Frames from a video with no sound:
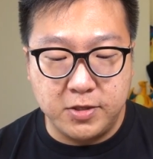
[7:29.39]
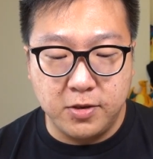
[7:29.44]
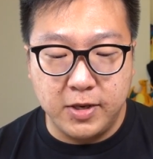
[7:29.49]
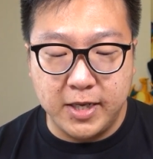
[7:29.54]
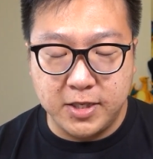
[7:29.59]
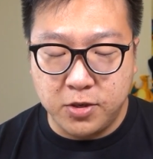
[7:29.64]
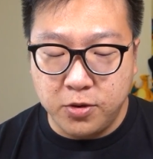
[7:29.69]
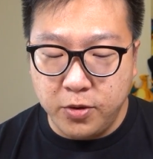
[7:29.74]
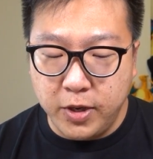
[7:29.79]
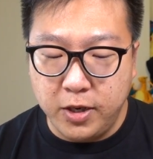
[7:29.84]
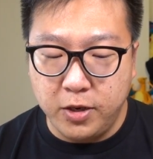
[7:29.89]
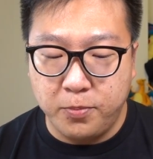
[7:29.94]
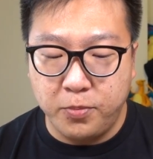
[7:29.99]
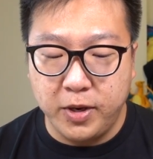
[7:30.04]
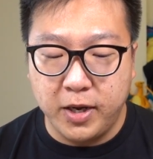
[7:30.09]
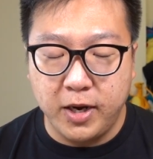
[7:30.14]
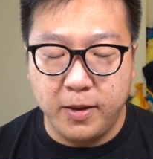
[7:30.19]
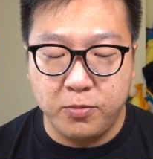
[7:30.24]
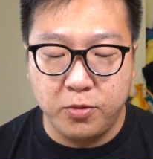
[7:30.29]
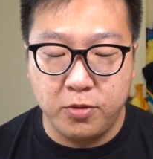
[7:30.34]
So let's go ahead and
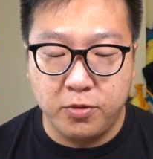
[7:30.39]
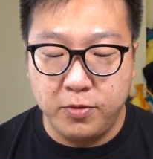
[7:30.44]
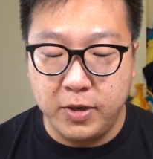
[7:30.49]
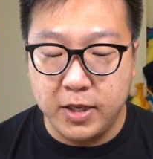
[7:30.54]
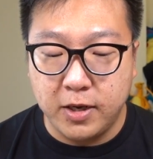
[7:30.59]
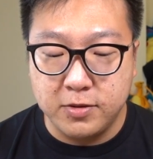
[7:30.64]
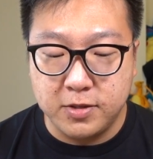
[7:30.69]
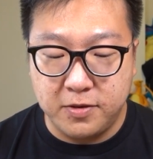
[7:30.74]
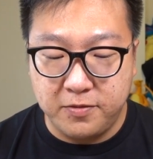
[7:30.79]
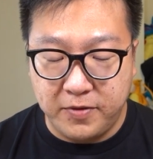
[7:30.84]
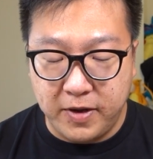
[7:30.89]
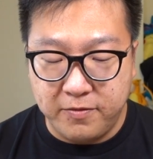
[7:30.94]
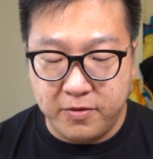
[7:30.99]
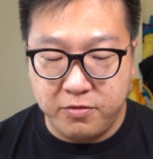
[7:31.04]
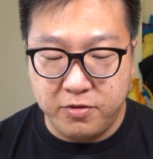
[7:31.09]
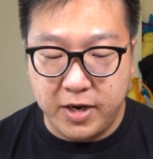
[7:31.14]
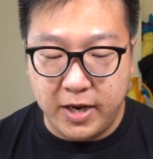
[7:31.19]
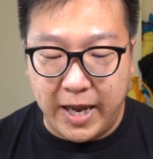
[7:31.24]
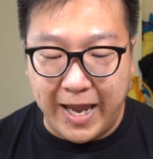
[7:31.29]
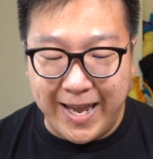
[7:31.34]
bring it up to
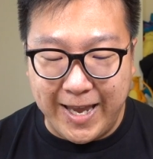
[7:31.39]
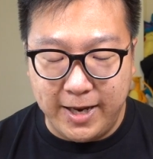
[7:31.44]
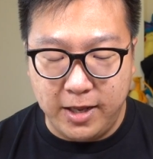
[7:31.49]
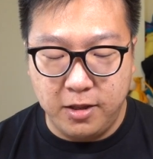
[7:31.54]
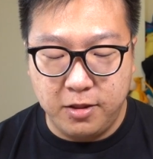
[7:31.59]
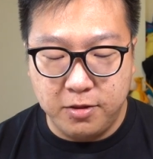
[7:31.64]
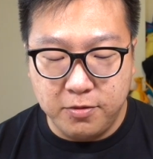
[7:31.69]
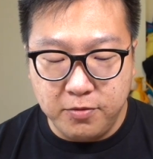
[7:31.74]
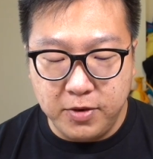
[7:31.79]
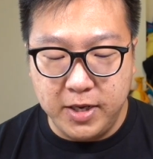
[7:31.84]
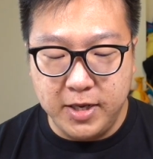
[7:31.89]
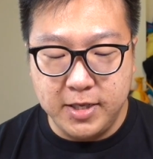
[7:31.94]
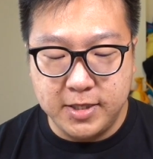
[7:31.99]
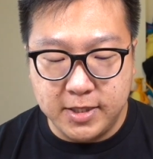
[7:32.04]
3583